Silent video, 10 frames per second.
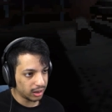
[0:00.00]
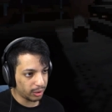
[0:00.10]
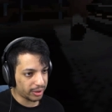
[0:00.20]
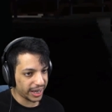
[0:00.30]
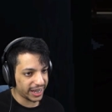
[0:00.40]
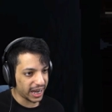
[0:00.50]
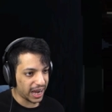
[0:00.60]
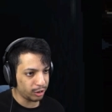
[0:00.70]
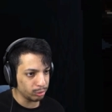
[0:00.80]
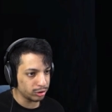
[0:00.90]
Okay,
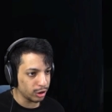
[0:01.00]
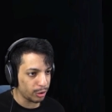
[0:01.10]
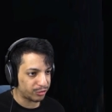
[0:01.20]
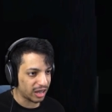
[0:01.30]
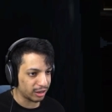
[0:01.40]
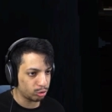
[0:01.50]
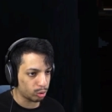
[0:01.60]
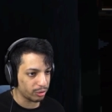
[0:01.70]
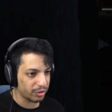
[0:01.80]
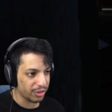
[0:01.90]
I don't know if that
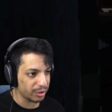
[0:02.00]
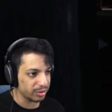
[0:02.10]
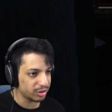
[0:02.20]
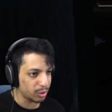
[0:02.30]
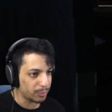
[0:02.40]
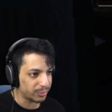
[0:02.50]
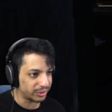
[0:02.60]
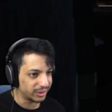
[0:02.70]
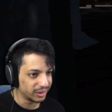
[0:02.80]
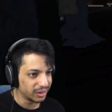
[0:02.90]
door over there is
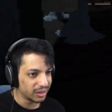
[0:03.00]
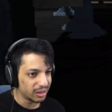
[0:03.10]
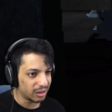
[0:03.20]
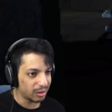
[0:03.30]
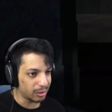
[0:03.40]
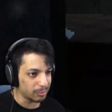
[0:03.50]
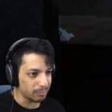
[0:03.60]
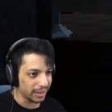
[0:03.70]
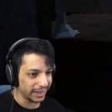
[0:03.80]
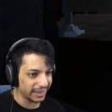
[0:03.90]
open. Oh
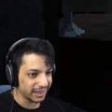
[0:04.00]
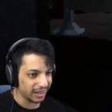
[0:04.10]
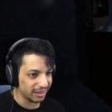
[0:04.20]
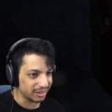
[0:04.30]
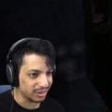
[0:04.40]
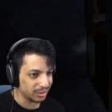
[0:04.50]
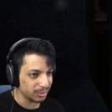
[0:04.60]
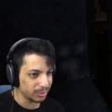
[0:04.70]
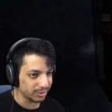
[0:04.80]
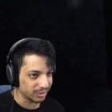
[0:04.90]
my god,
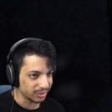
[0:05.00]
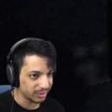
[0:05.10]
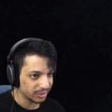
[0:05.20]
dude.